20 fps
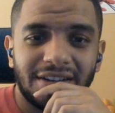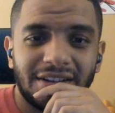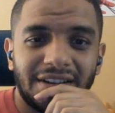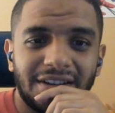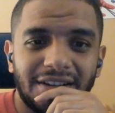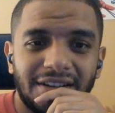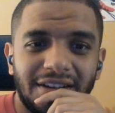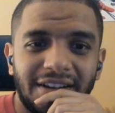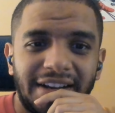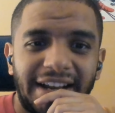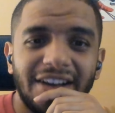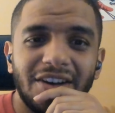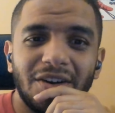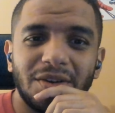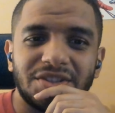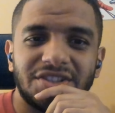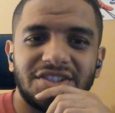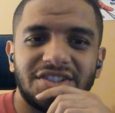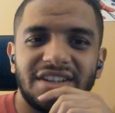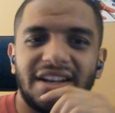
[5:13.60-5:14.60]
Oh, that whole
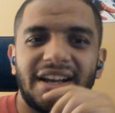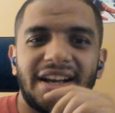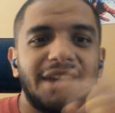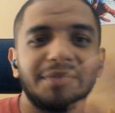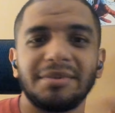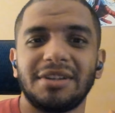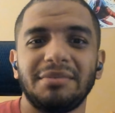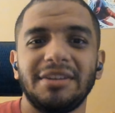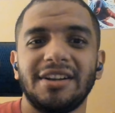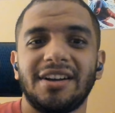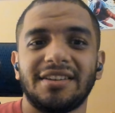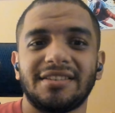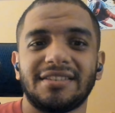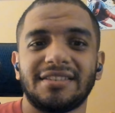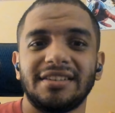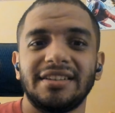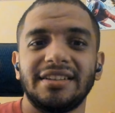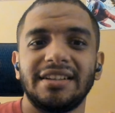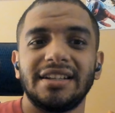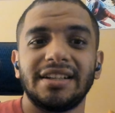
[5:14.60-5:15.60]
shit, I'm gonna be
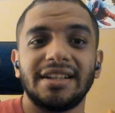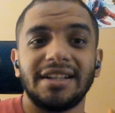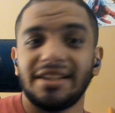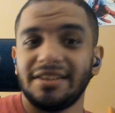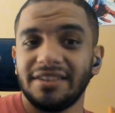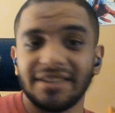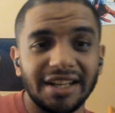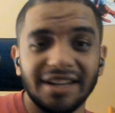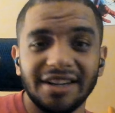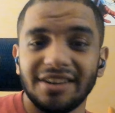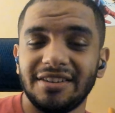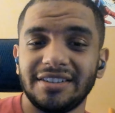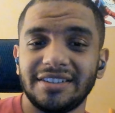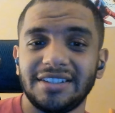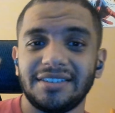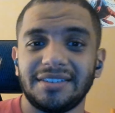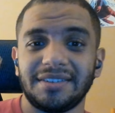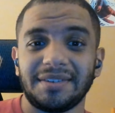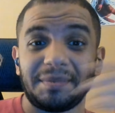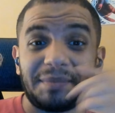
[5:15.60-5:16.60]
honest. Look at all the...
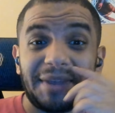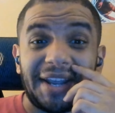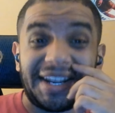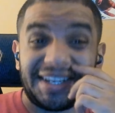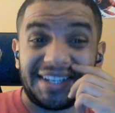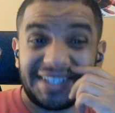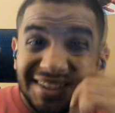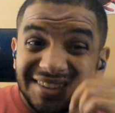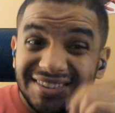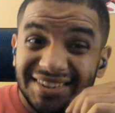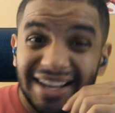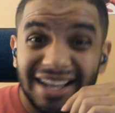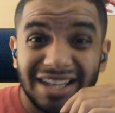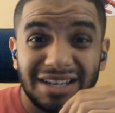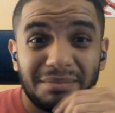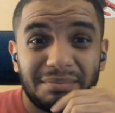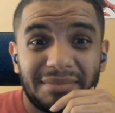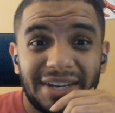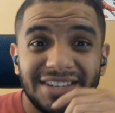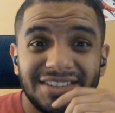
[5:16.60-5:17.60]
This
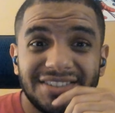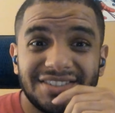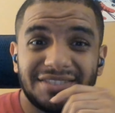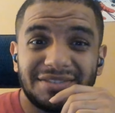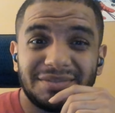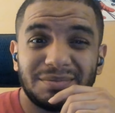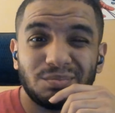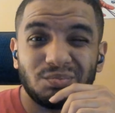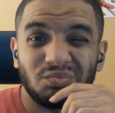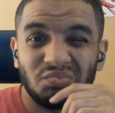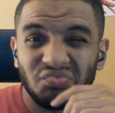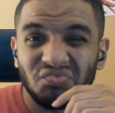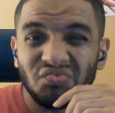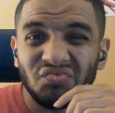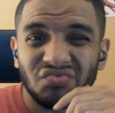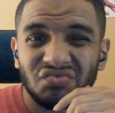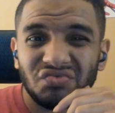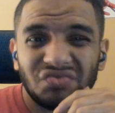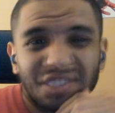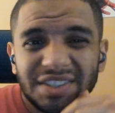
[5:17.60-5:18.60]
animation!
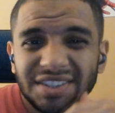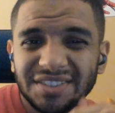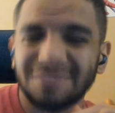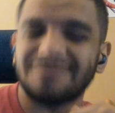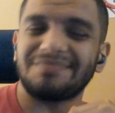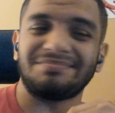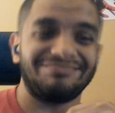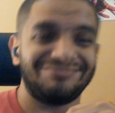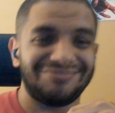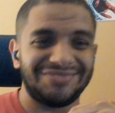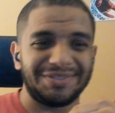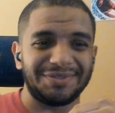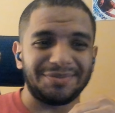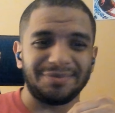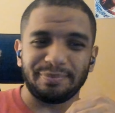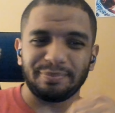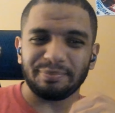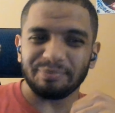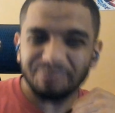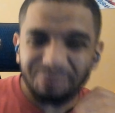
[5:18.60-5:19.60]
Mmm, it's...
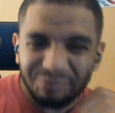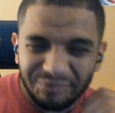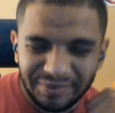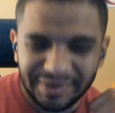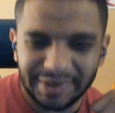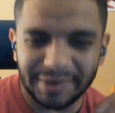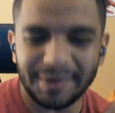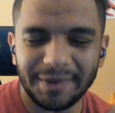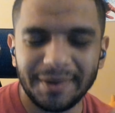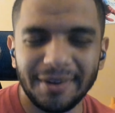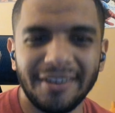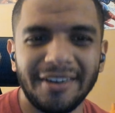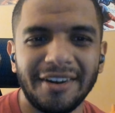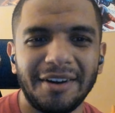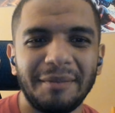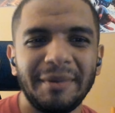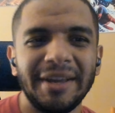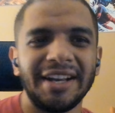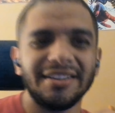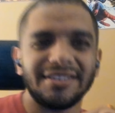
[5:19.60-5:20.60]
Oh,
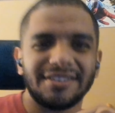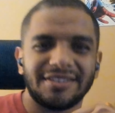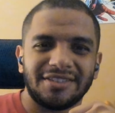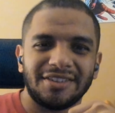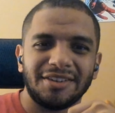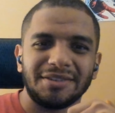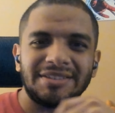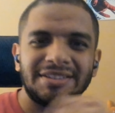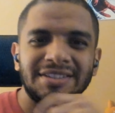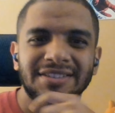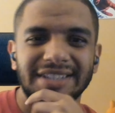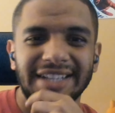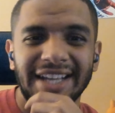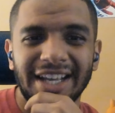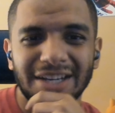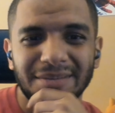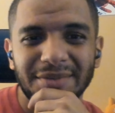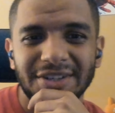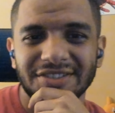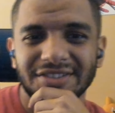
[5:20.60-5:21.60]
man, this is so... That
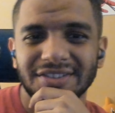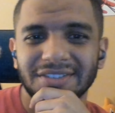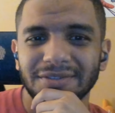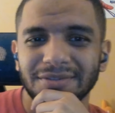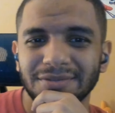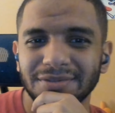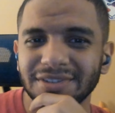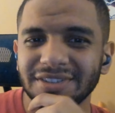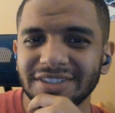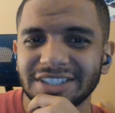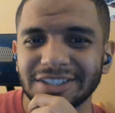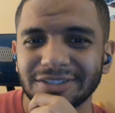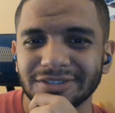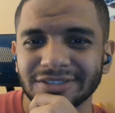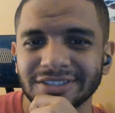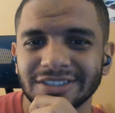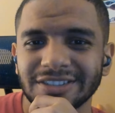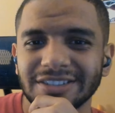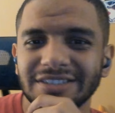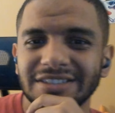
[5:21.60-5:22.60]
animation really...
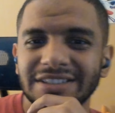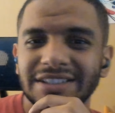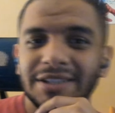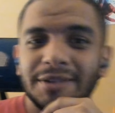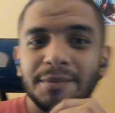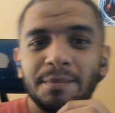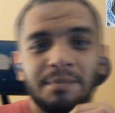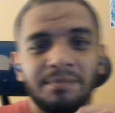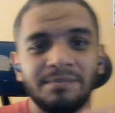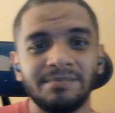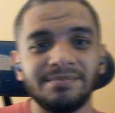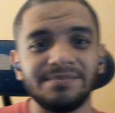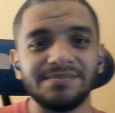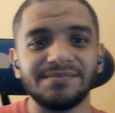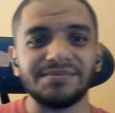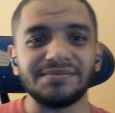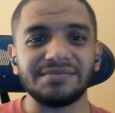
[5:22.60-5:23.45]
Mm.